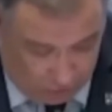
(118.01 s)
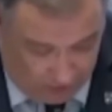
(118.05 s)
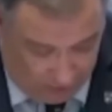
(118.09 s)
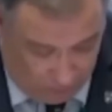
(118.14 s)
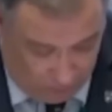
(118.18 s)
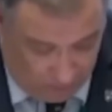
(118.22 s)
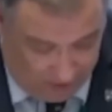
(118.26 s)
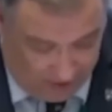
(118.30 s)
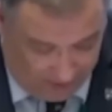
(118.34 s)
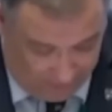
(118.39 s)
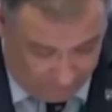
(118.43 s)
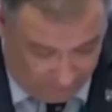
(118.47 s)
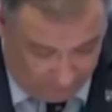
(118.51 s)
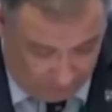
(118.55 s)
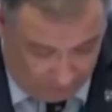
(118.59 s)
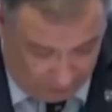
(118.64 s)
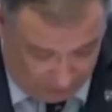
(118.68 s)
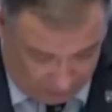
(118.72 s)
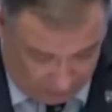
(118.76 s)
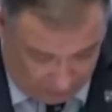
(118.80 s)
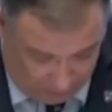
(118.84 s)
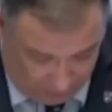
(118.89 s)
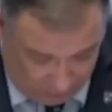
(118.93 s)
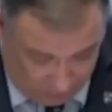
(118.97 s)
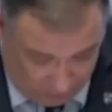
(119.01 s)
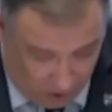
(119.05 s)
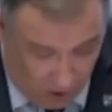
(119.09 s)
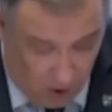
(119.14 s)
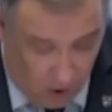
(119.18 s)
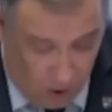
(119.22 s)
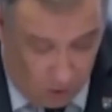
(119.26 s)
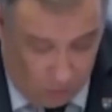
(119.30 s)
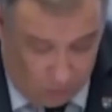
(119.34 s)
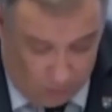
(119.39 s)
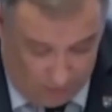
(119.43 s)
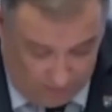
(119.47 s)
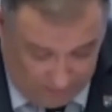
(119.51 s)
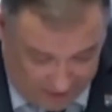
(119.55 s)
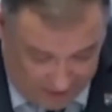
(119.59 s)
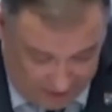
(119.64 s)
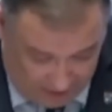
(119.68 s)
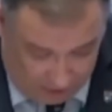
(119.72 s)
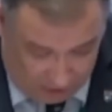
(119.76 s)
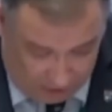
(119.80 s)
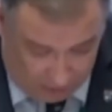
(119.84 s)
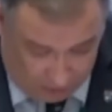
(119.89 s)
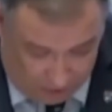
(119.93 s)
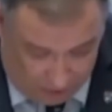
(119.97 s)
whenever possible we meet
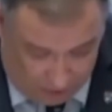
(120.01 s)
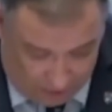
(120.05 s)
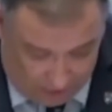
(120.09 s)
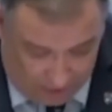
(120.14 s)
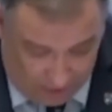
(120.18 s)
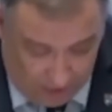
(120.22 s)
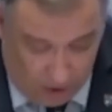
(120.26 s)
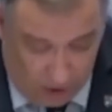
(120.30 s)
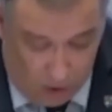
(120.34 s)
online,